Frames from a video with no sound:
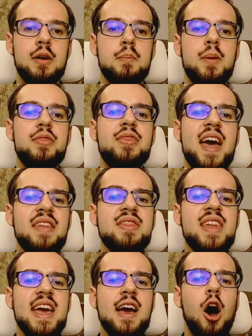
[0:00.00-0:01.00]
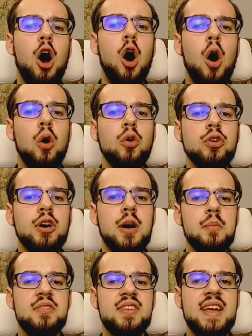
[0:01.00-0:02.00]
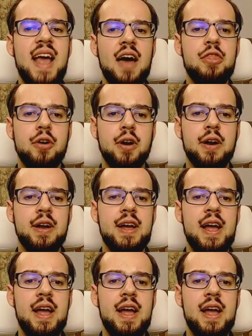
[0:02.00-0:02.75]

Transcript: but then they all come together